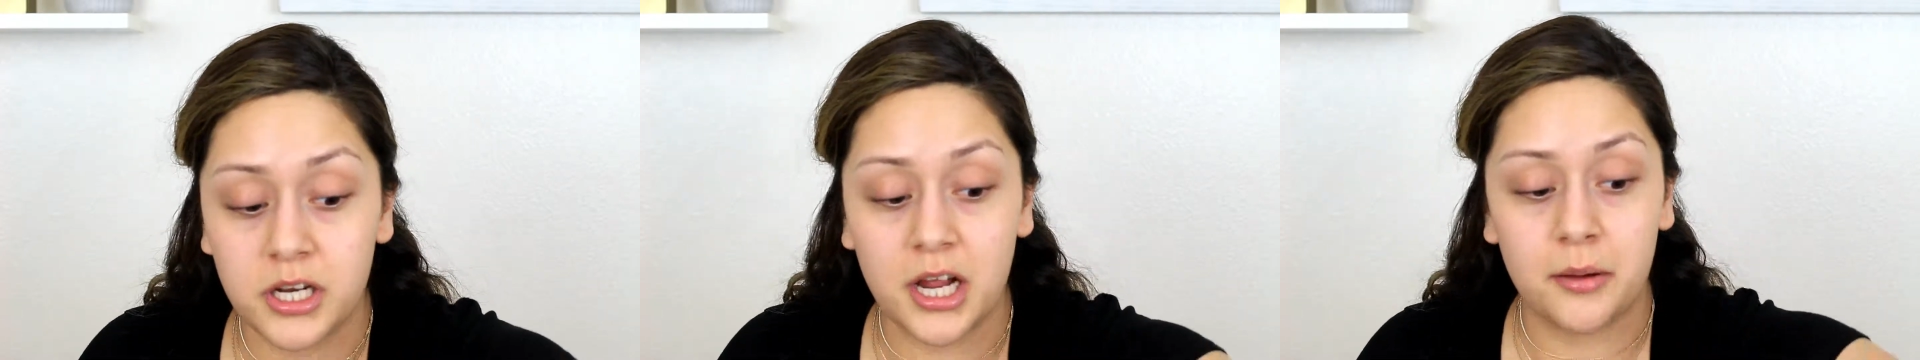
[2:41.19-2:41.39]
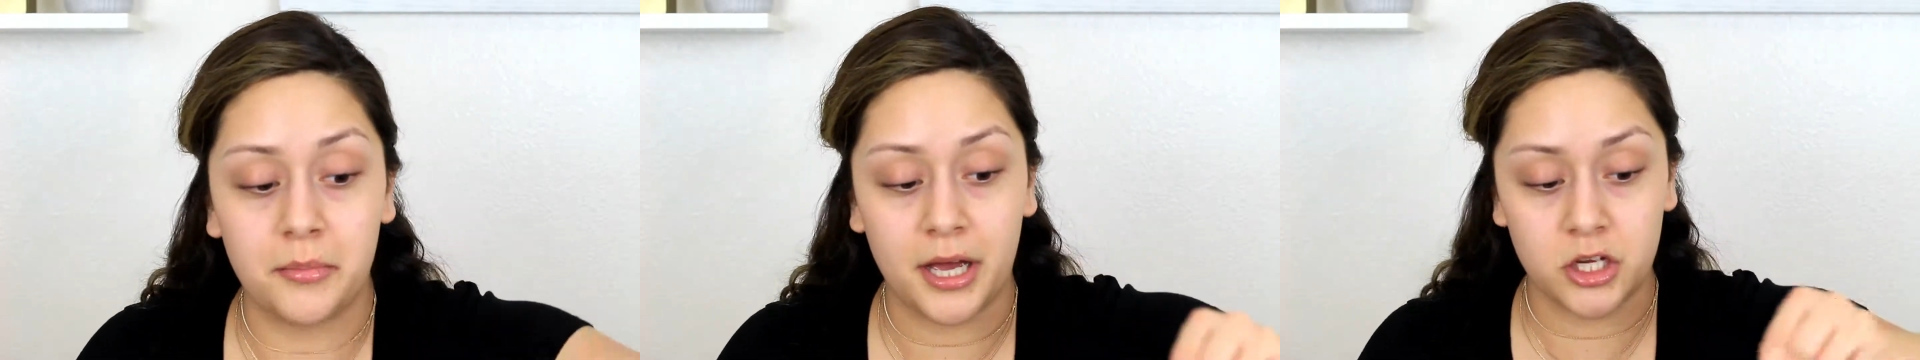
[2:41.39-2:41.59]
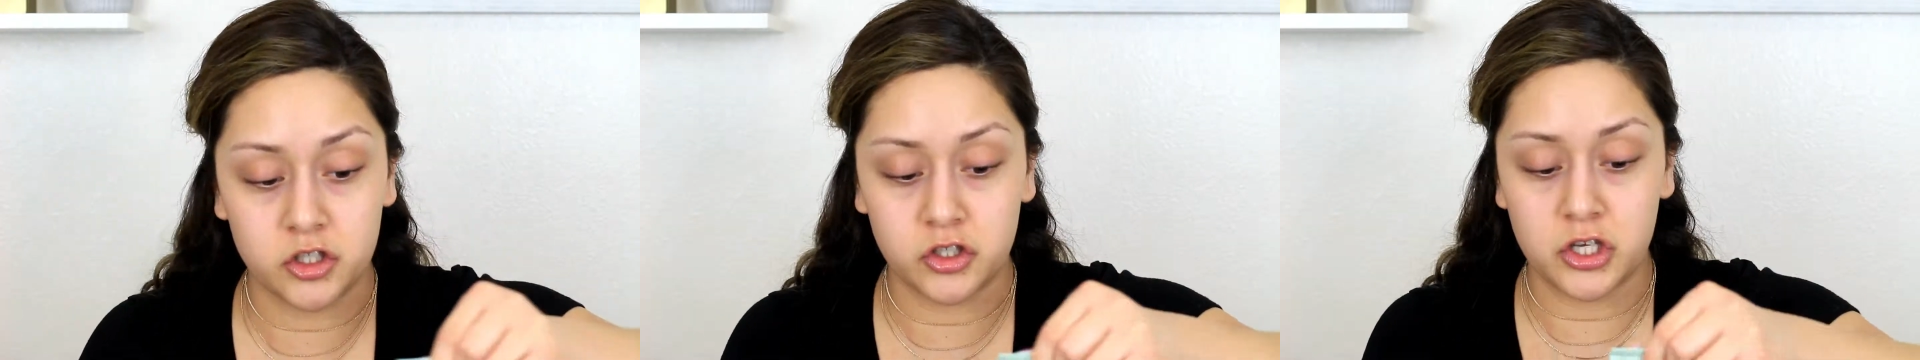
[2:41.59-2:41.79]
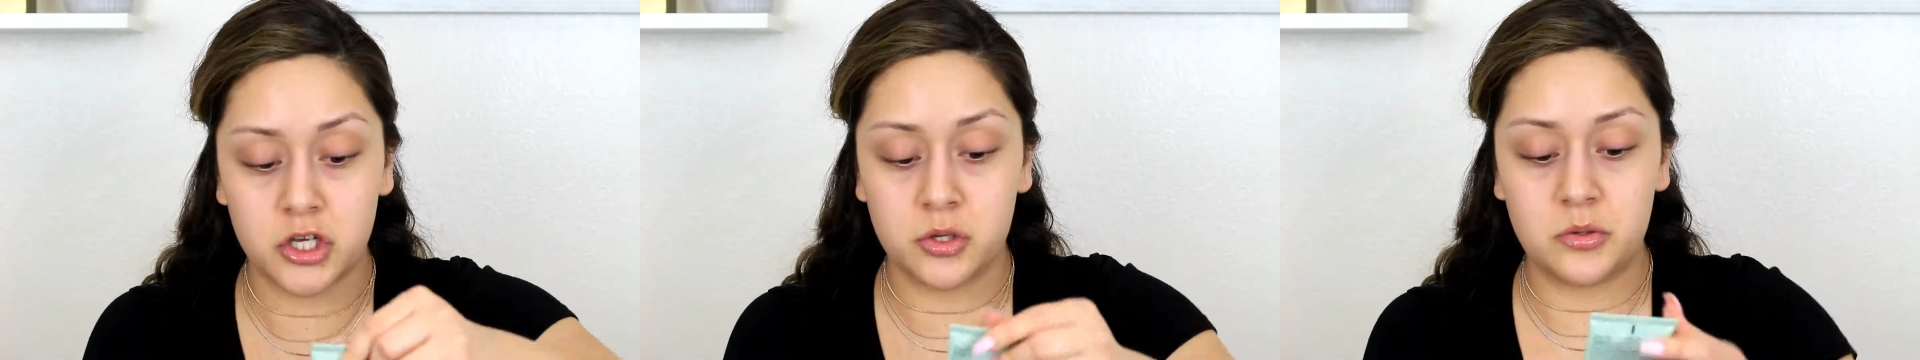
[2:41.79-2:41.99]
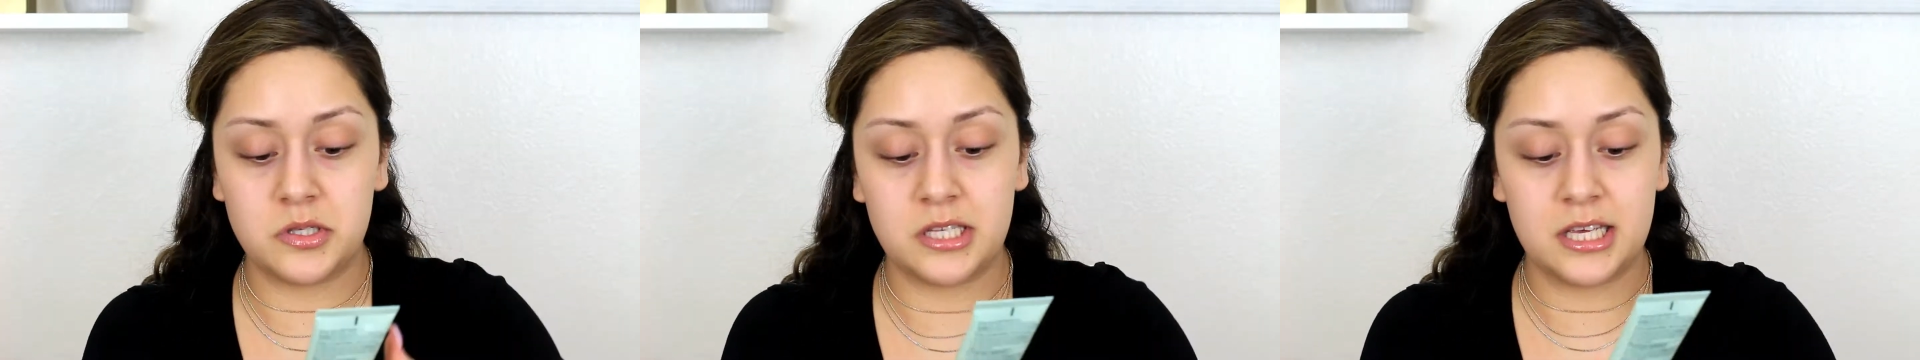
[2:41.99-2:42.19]
I'm actually
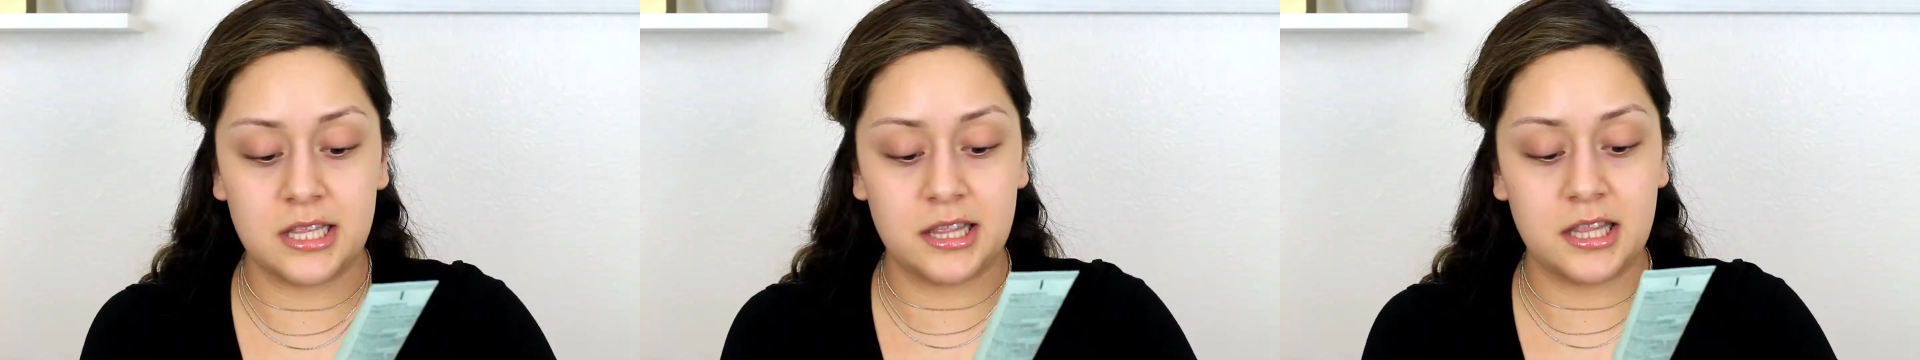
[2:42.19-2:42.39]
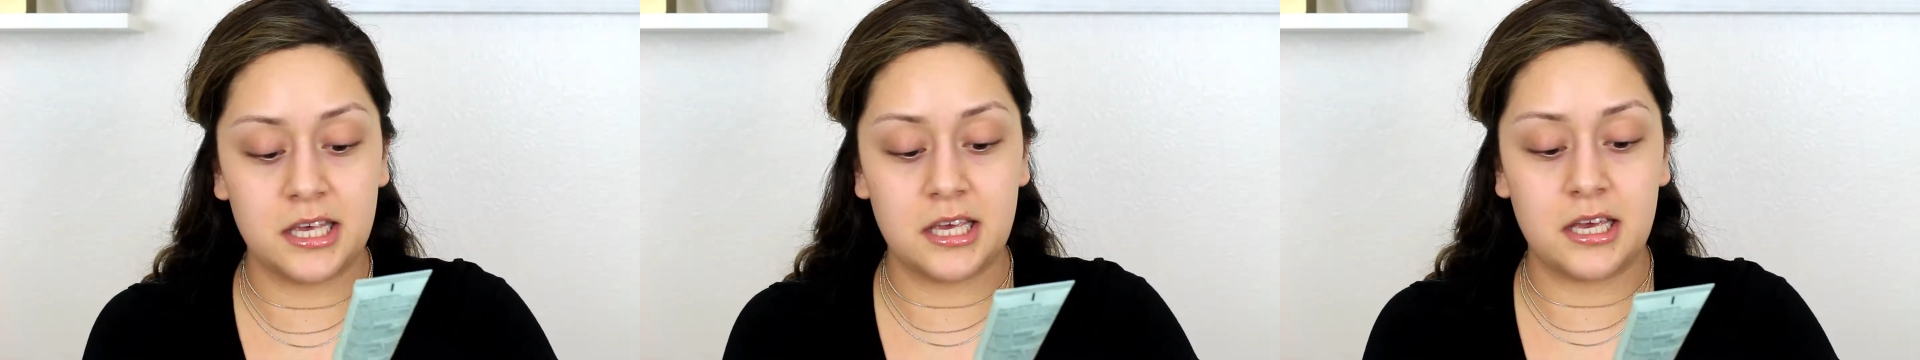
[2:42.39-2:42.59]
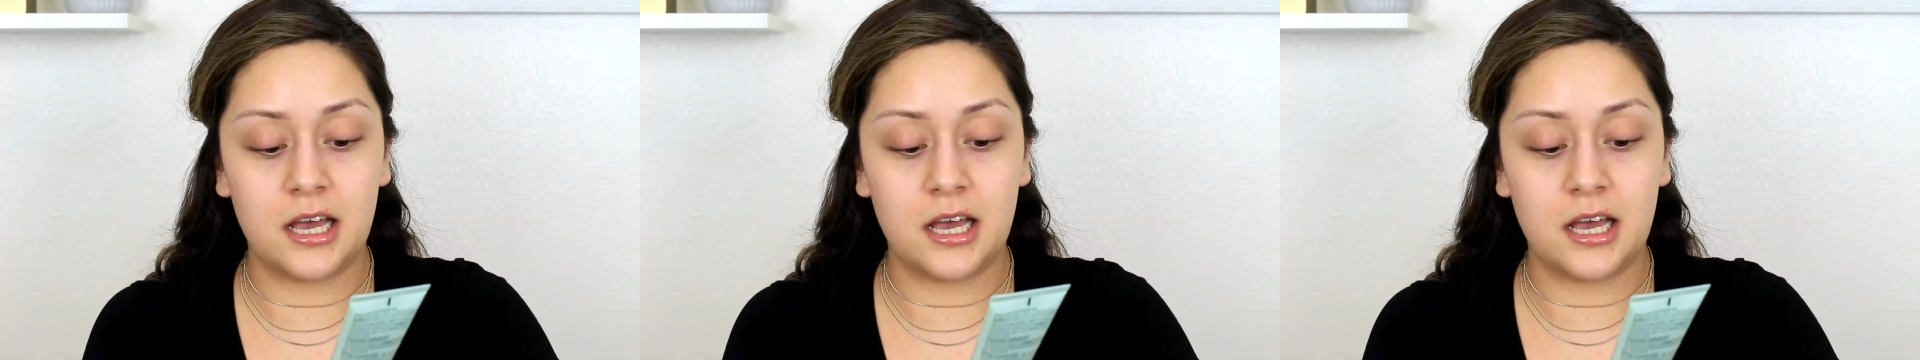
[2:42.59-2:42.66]
using the